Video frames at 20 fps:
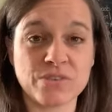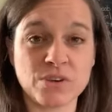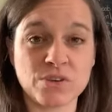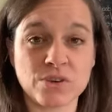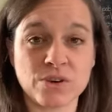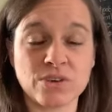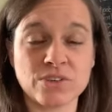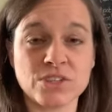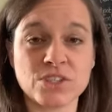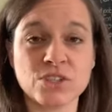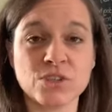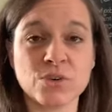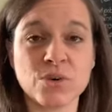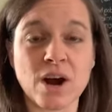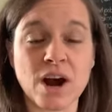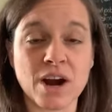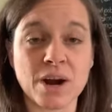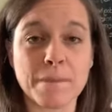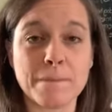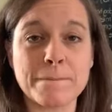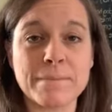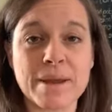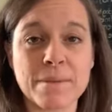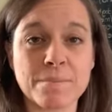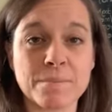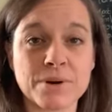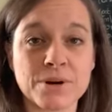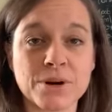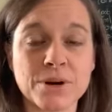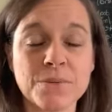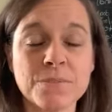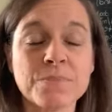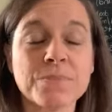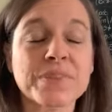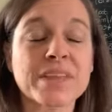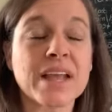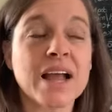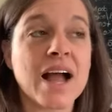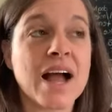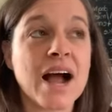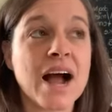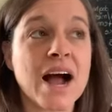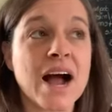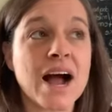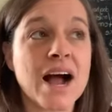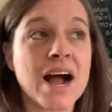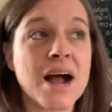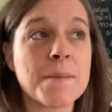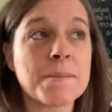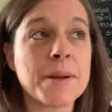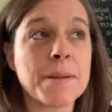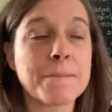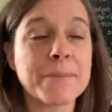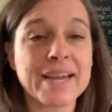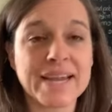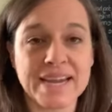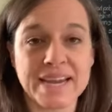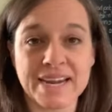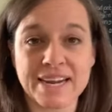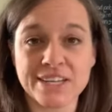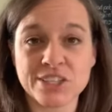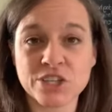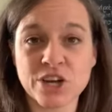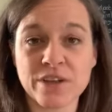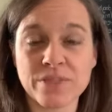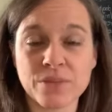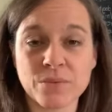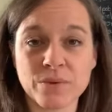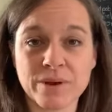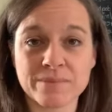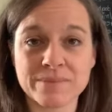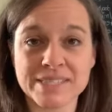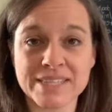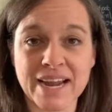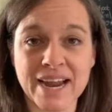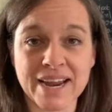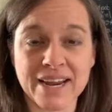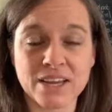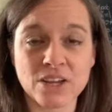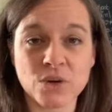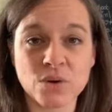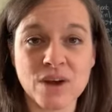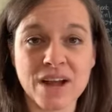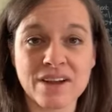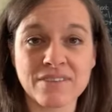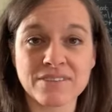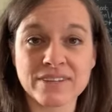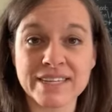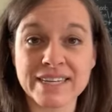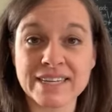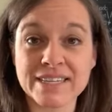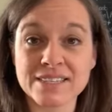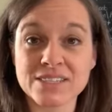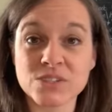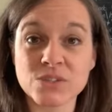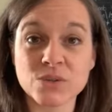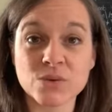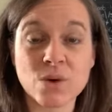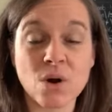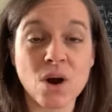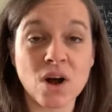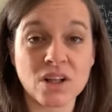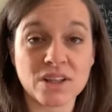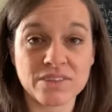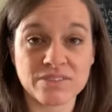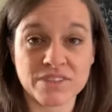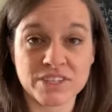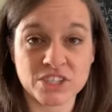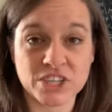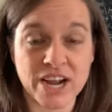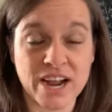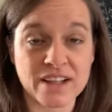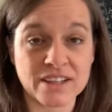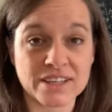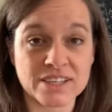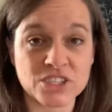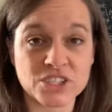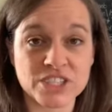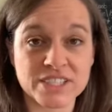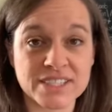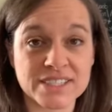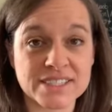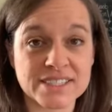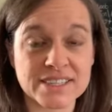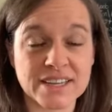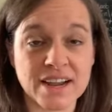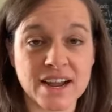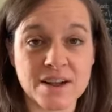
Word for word: If you go to our member um, page on the website, you'll have links to all of the challenges.